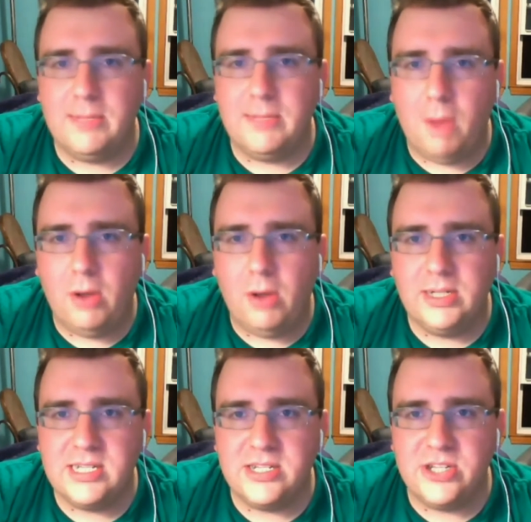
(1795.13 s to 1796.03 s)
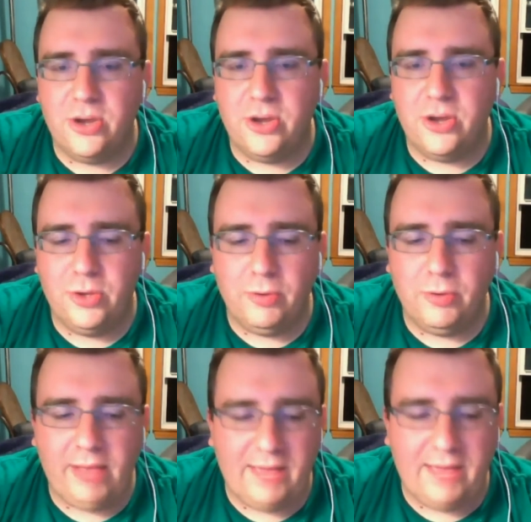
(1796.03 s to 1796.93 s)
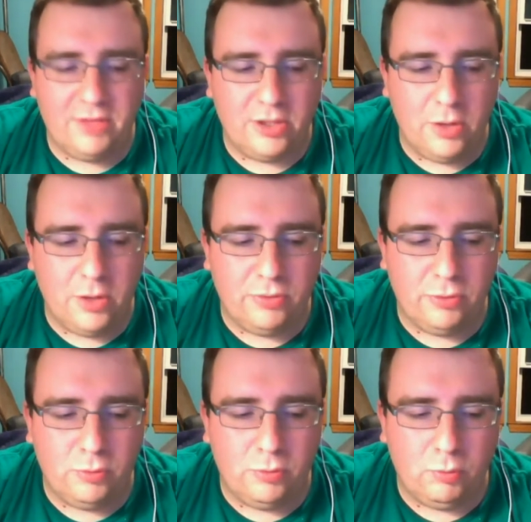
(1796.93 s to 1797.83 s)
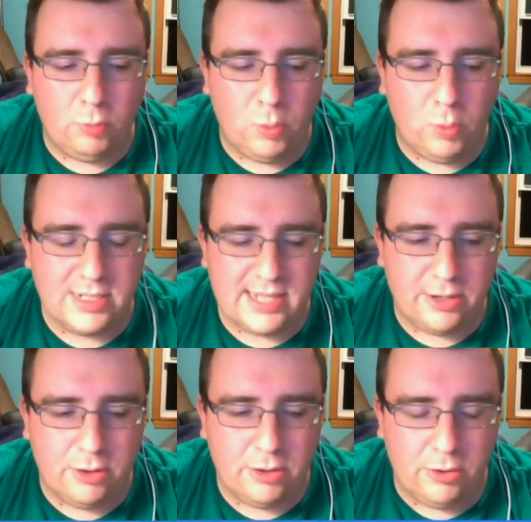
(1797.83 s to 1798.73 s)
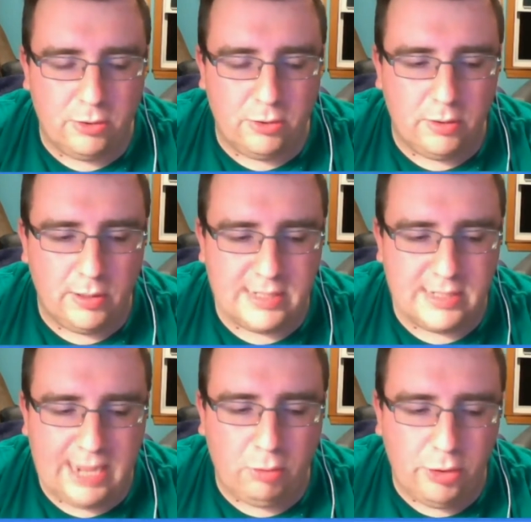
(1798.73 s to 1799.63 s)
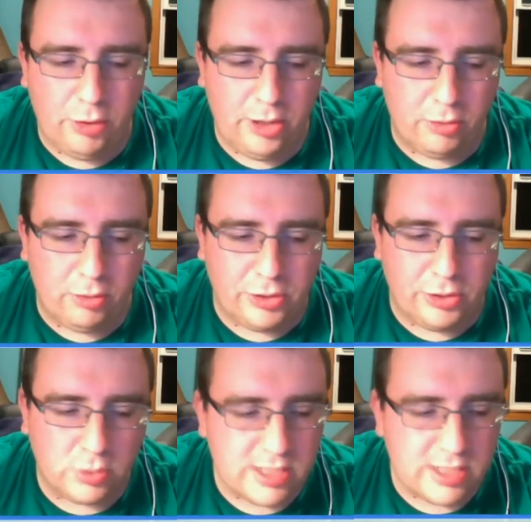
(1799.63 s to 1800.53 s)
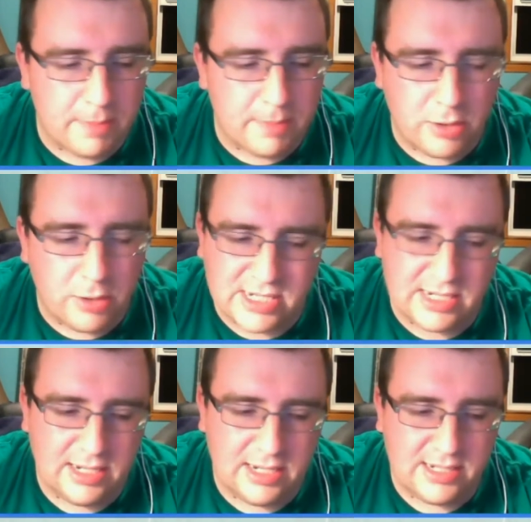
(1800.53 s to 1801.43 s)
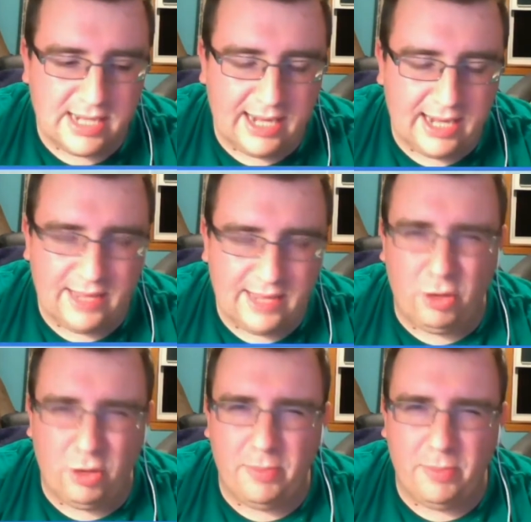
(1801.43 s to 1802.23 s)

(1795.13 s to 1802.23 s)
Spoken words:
mods, so you really have to go through the ones that are downloaded or endorsed the most to kind of get the cream of the